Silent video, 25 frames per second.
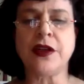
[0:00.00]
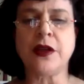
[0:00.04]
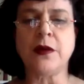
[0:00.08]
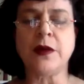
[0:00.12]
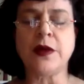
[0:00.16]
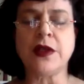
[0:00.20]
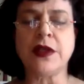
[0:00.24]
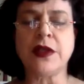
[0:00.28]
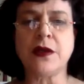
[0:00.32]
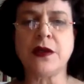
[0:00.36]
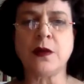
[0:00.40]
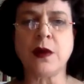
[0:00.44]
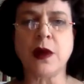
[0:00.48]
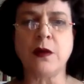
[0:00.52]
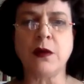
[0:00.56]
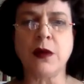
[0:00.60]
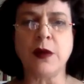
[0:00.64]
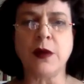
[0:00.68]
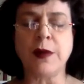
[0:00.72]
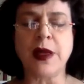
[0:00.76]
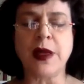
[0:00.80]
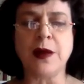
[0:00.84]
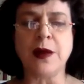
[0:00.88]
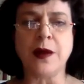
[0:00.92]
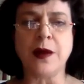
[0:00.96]
which is what we'll
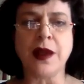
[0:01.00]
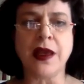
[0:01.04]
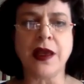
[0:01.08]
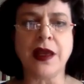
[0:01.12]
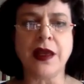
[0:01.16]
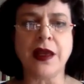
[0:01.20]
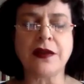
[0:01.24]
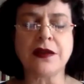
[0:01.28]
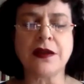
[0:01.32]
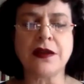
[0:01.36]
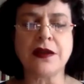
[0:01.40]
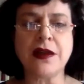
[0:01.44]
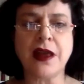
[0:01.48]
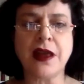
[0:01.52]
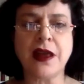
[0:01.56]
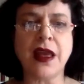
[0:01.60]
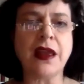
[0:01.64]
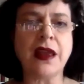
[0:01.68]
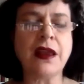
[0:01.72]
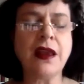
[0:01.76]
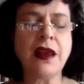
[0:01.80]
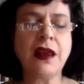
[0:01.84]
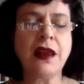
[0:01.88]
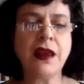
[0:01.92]
be looking at today.